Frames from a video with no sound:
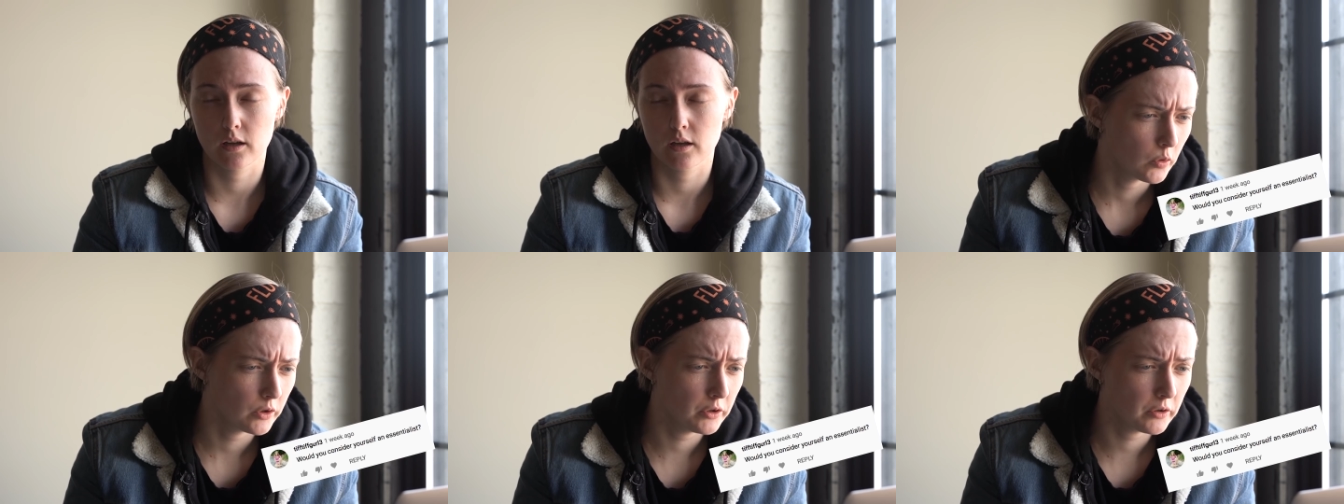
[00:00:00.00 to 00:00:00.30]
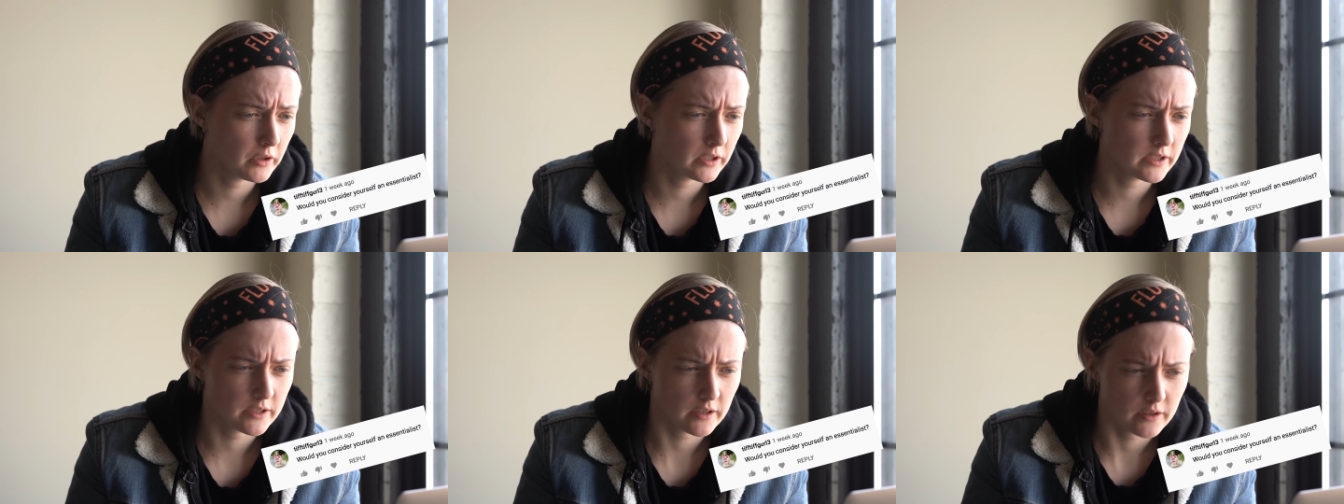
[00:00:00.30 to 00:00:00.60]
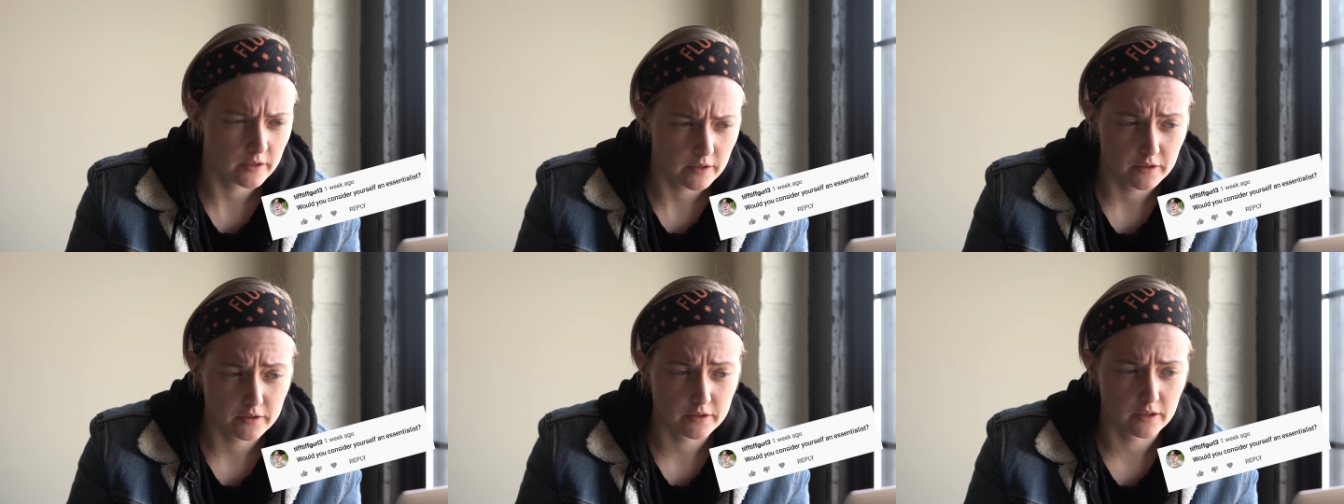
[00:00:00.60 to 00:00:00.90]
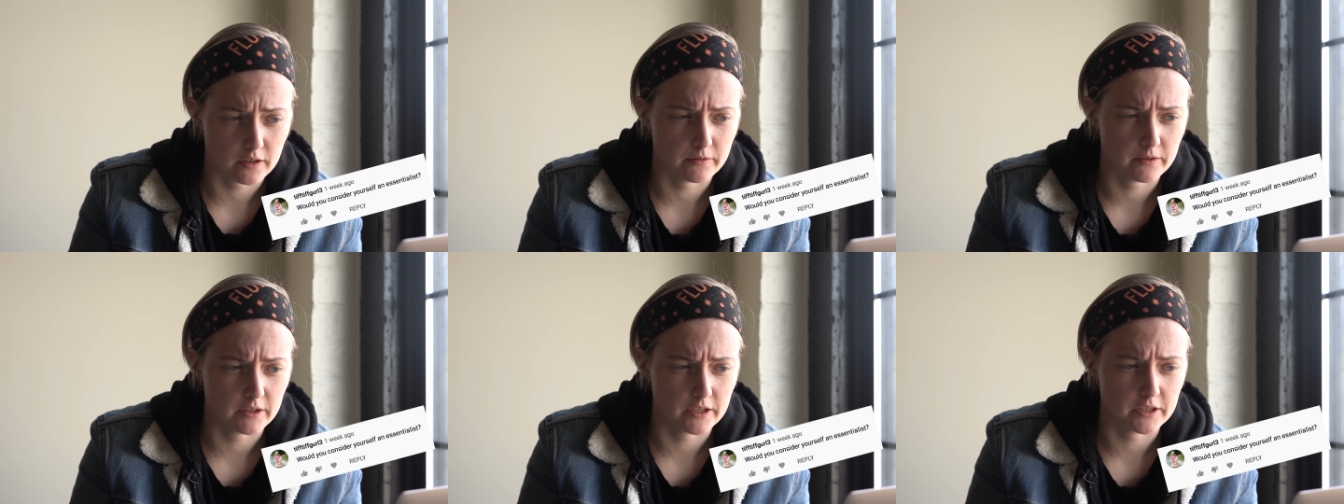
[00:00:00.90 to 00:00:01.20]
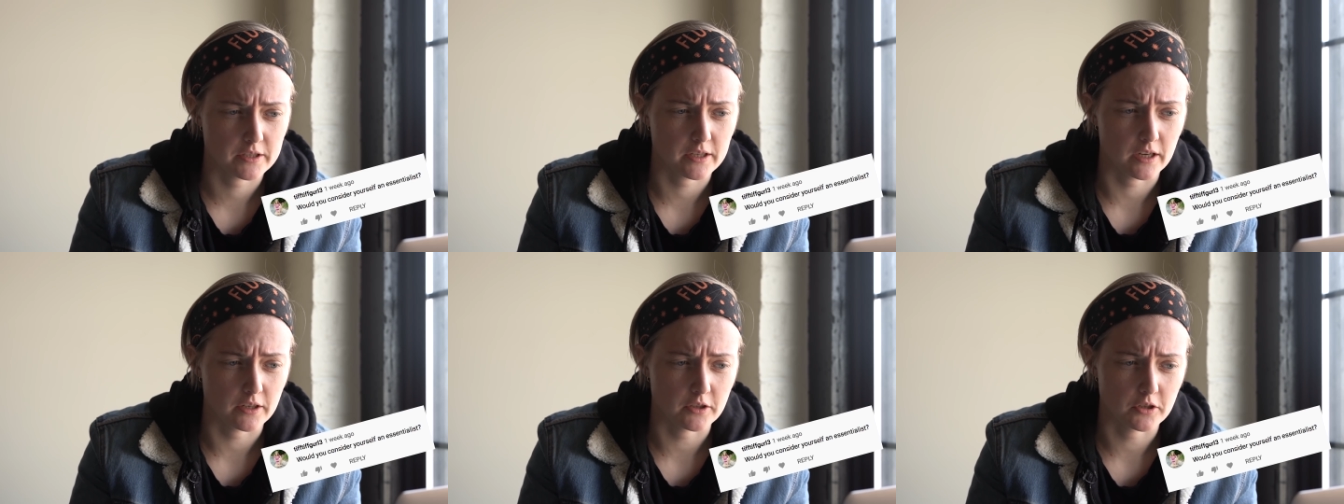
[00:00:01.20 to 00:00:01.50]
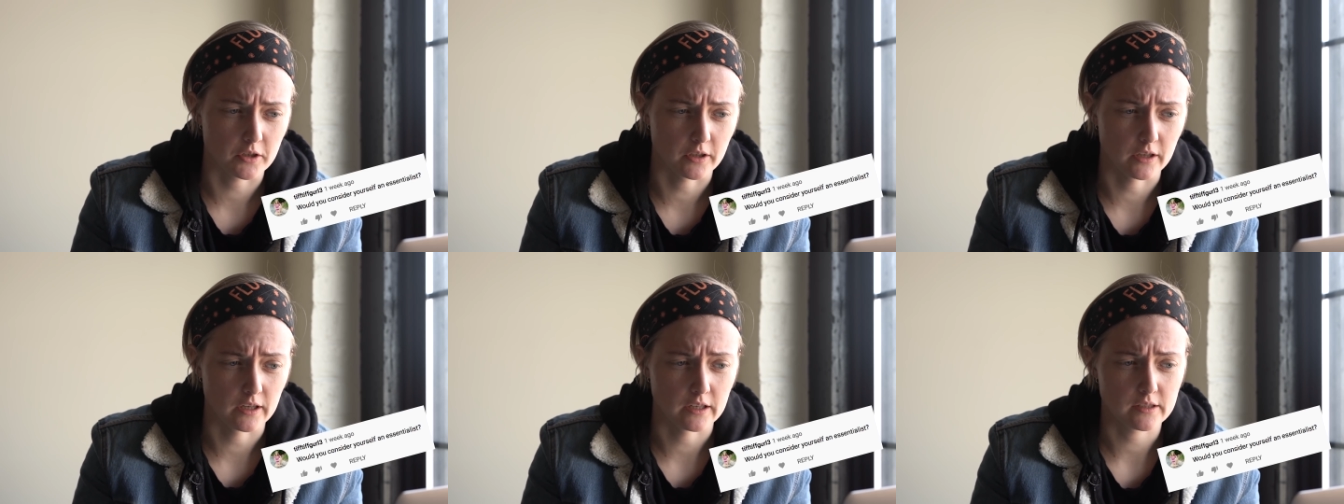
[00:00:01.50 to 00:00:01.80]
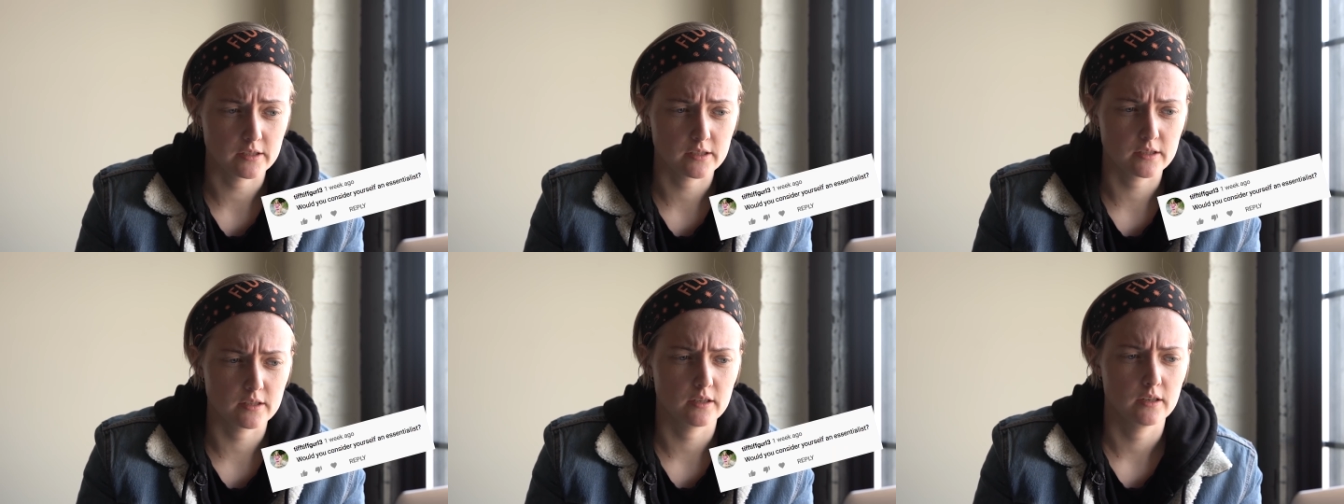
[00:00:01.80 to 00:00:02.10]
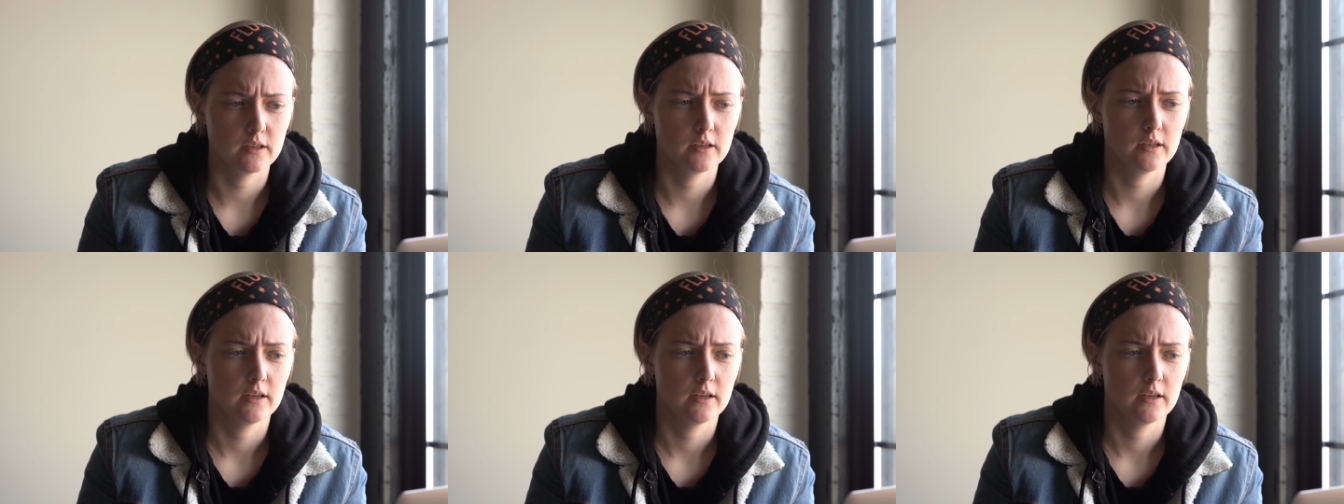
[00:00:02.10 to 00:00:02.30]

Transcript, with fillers: Would you consider yourself an essentialist?